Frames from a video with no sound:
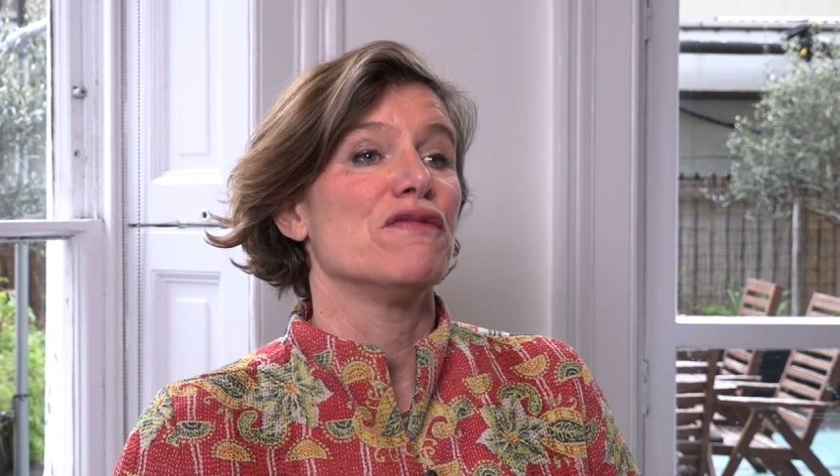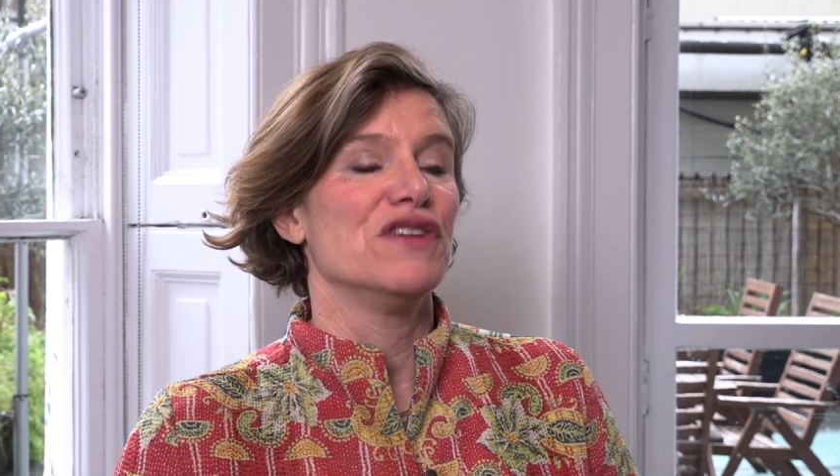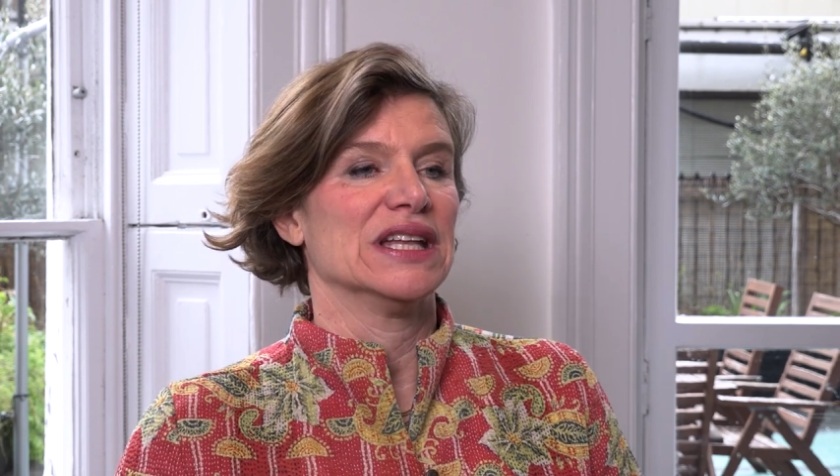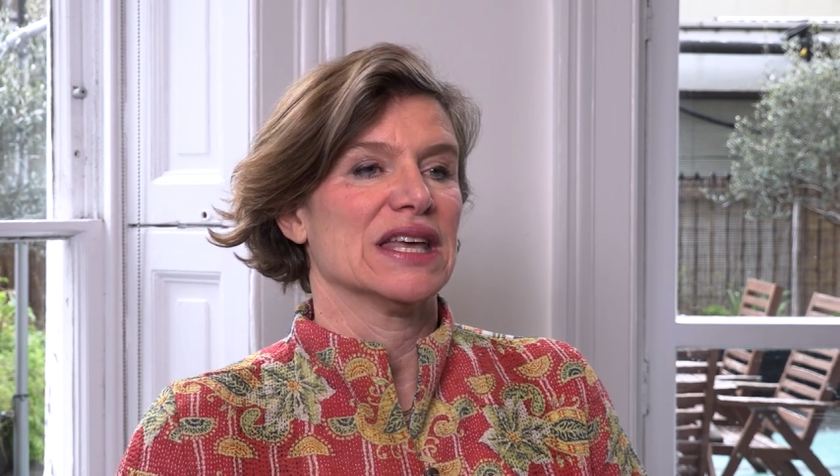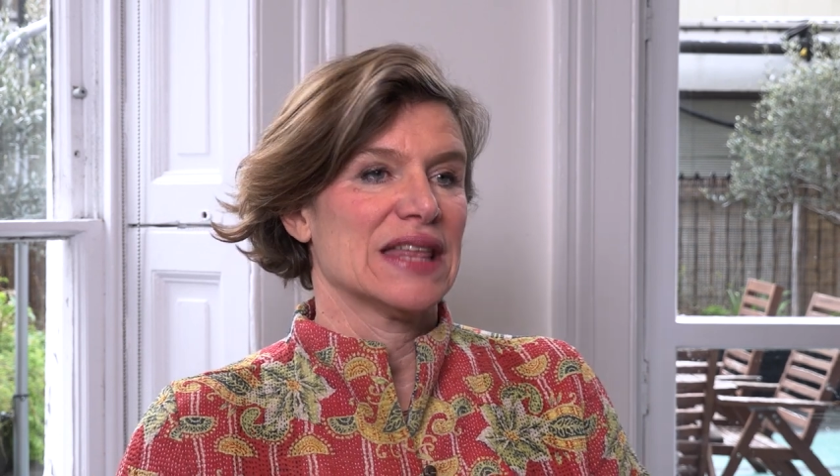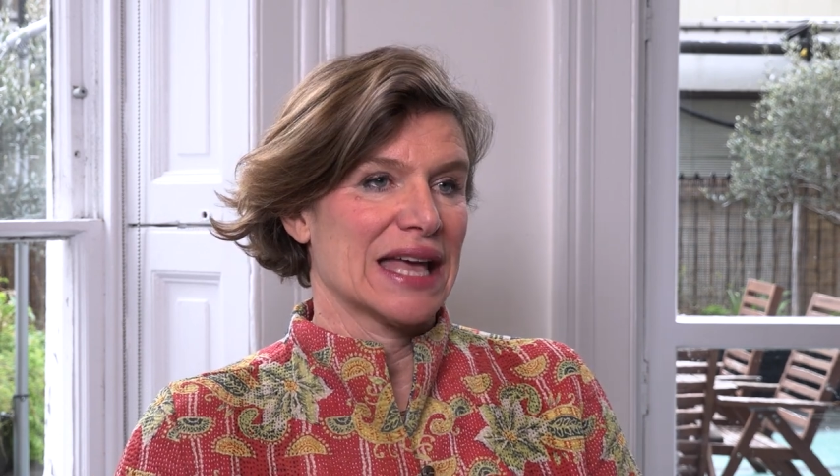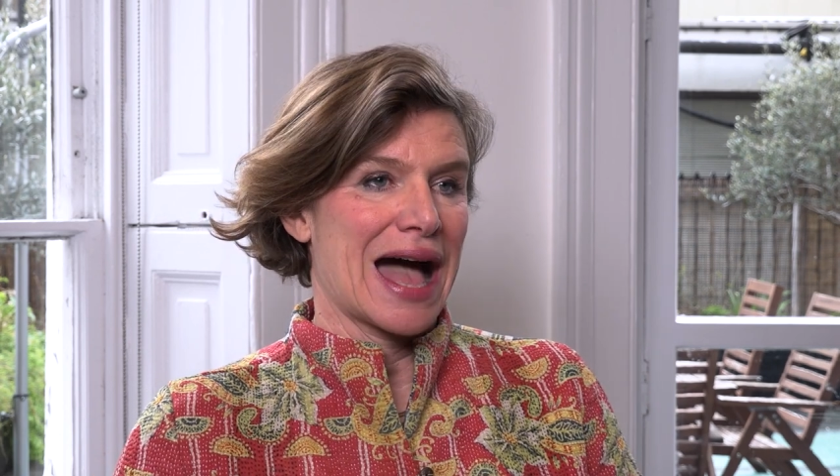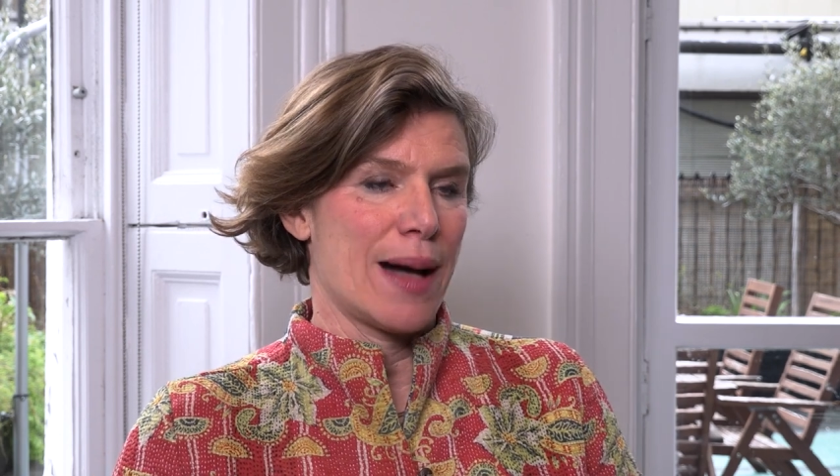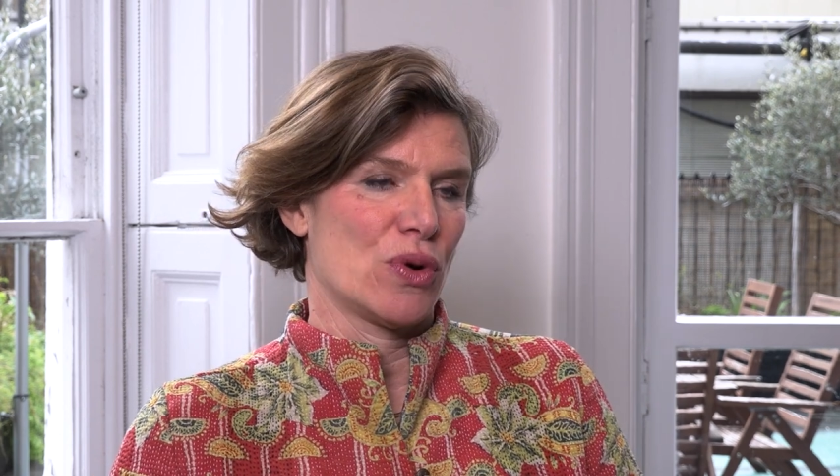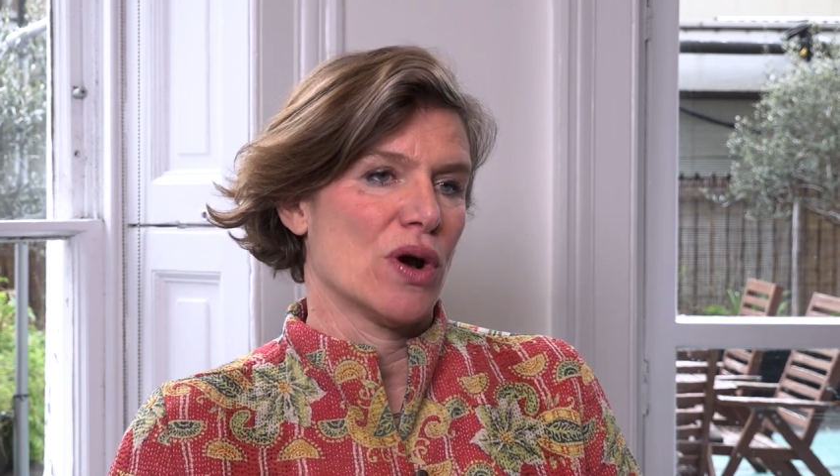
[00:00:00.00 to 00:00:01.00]
filling the
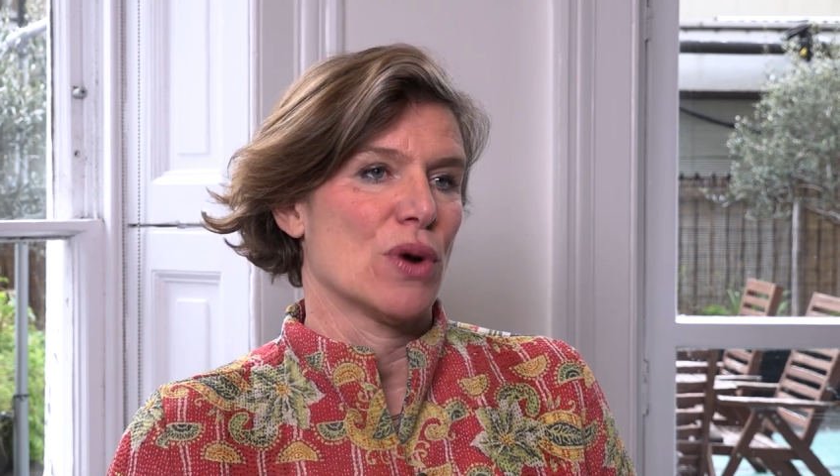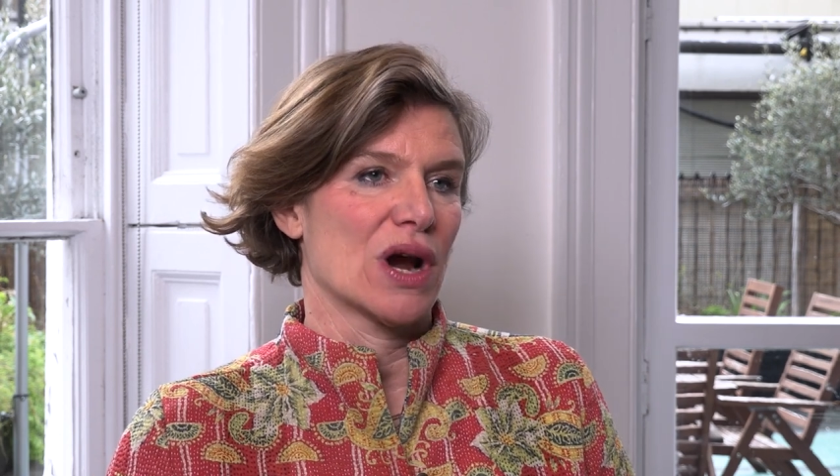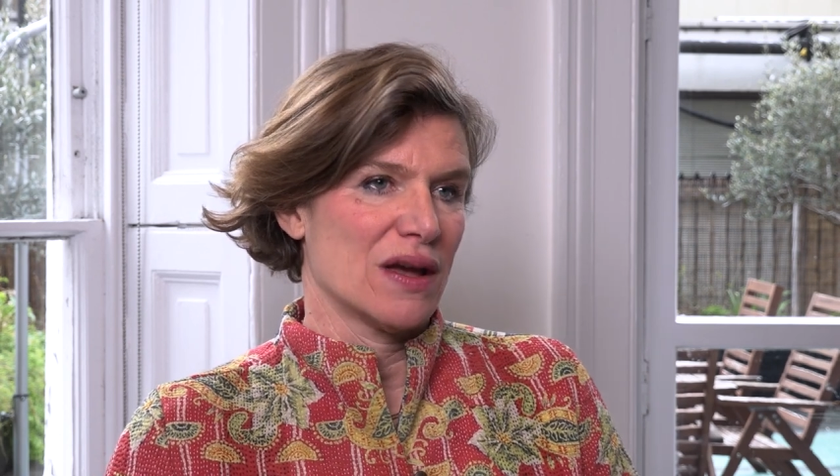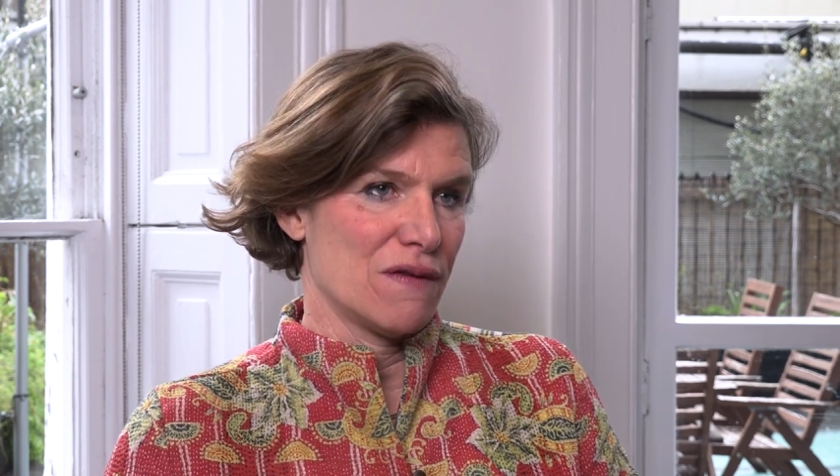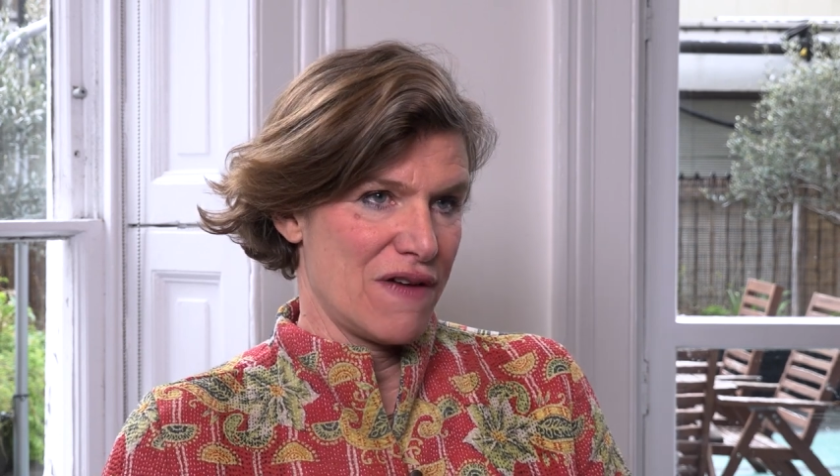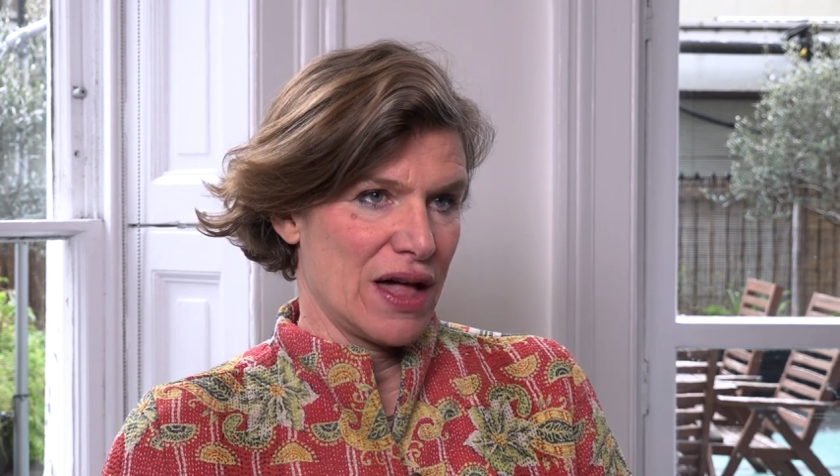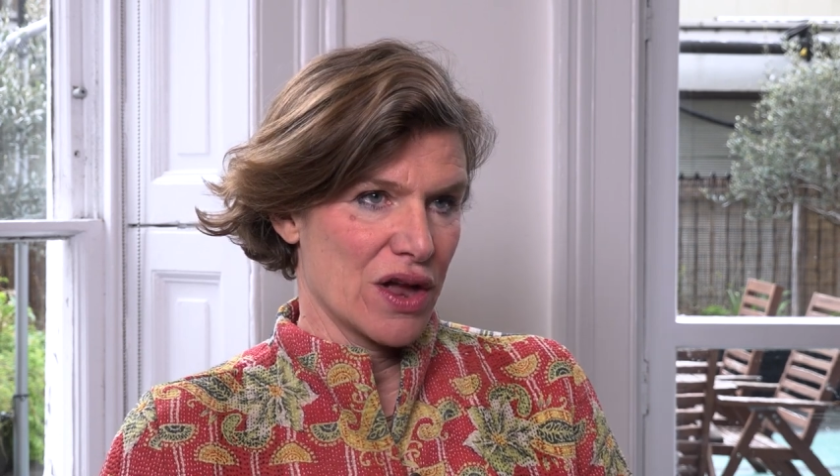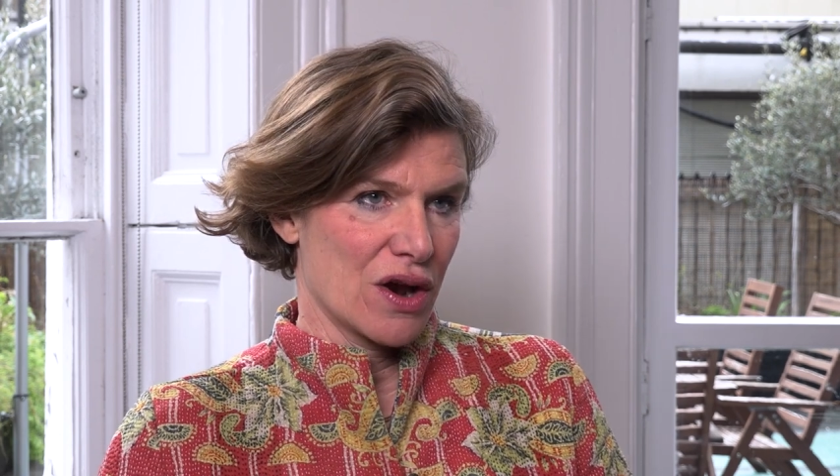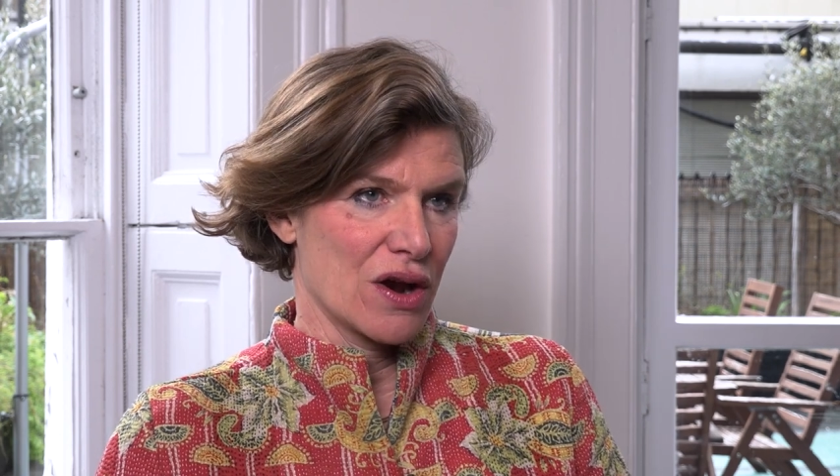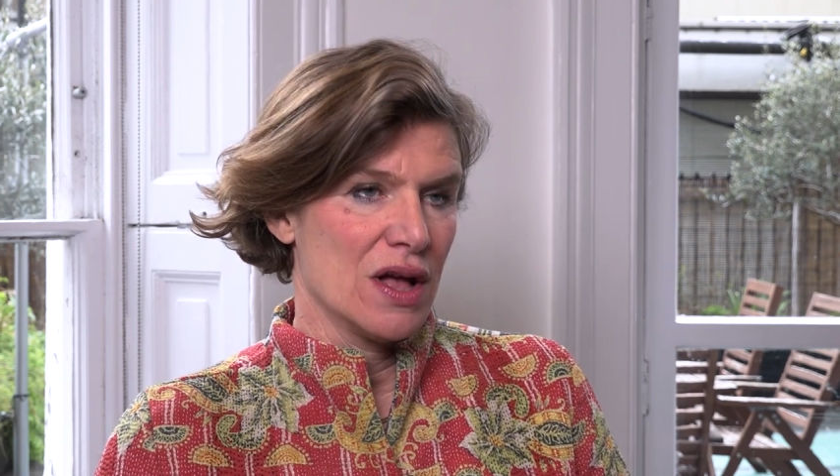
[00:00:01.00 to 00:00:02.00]
gap or market
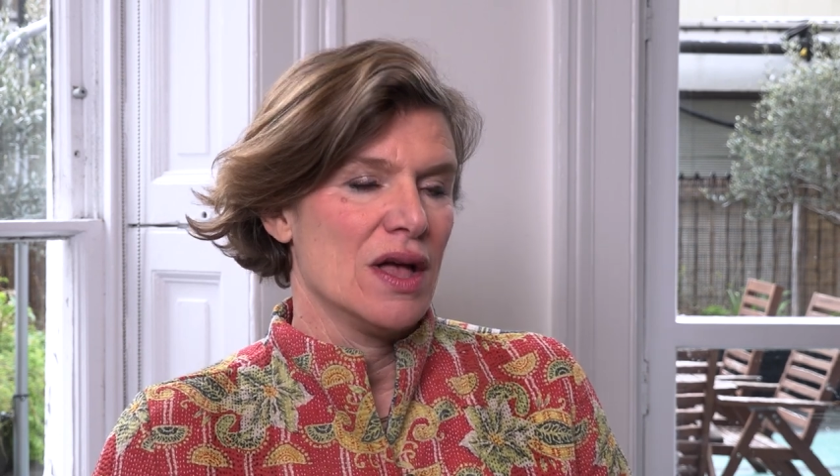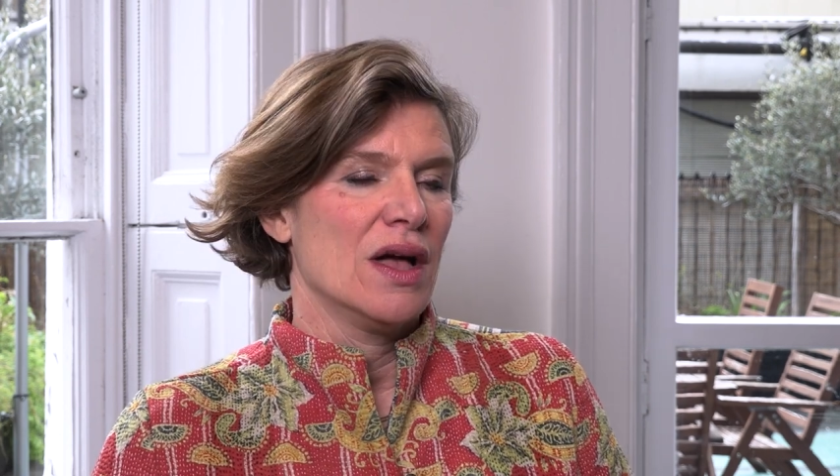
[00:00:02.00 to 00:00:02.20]
failure